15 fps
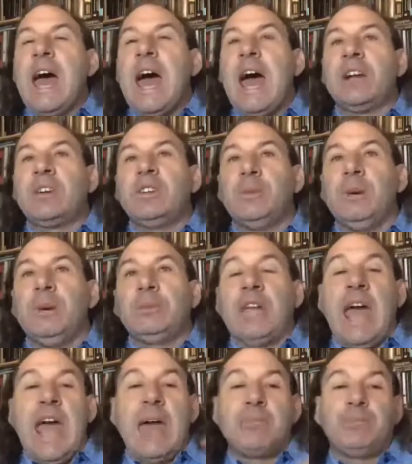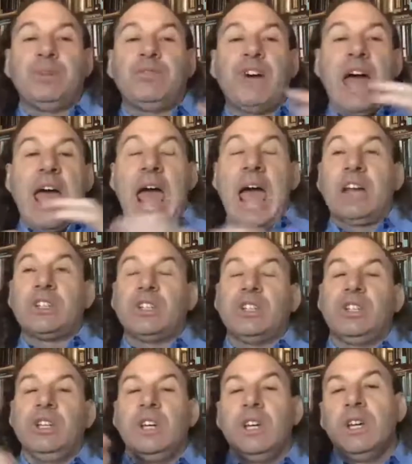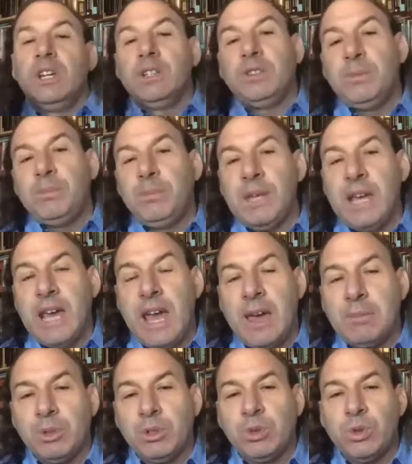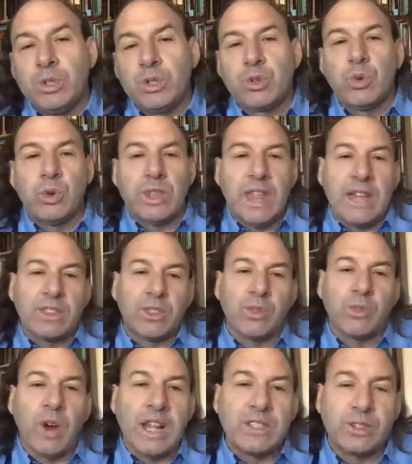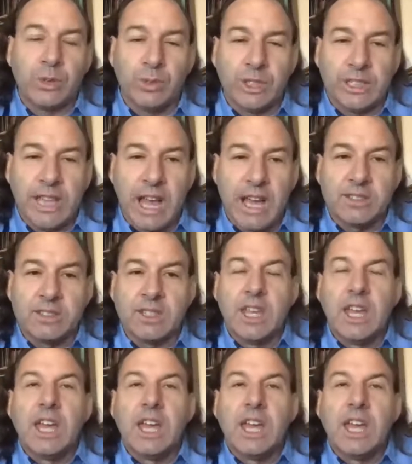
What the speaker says: actually be able to amplify action to be able to ensure that the rights are realized?